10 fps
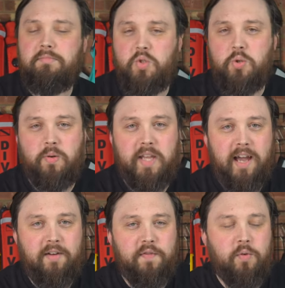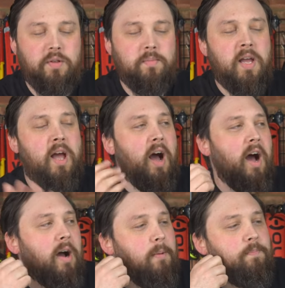sort that out for
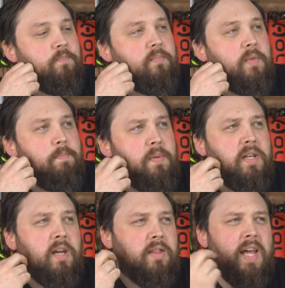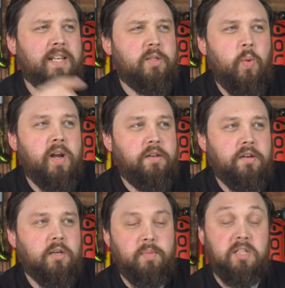them. But yeah, that's where you're
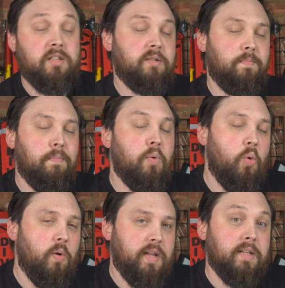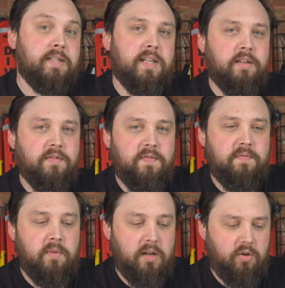going to be judged more, instead of
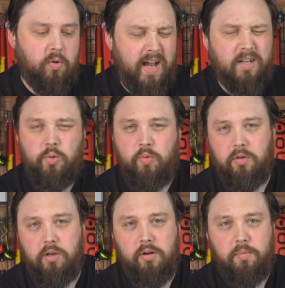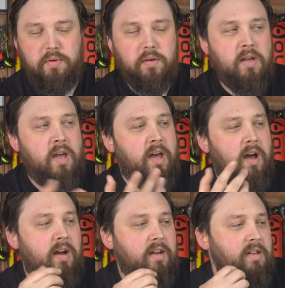like your actual logbook.
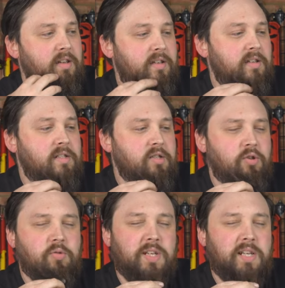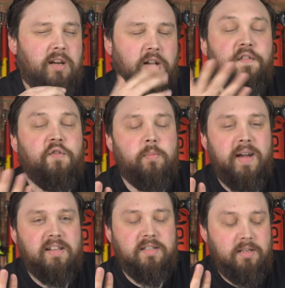It's usually like a
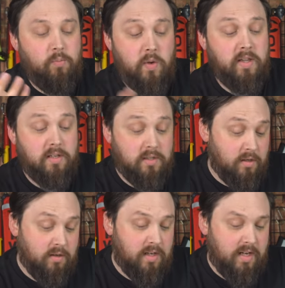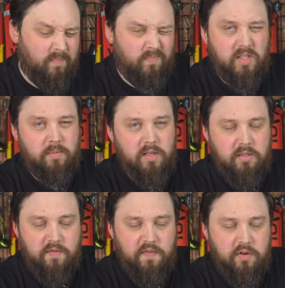formality where they just look at it.
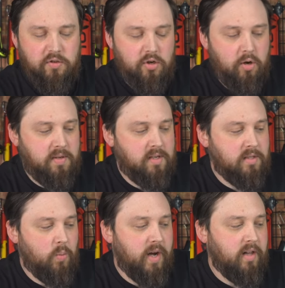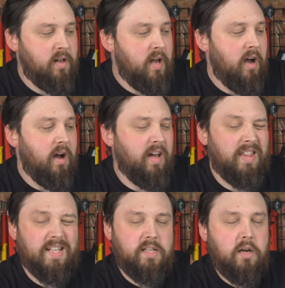Sometimes you photocopy it as well, and
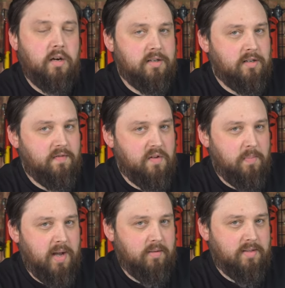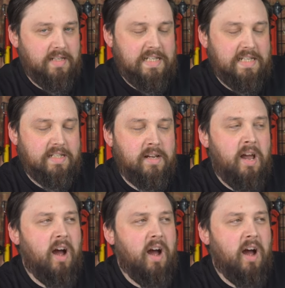that's kind of about it.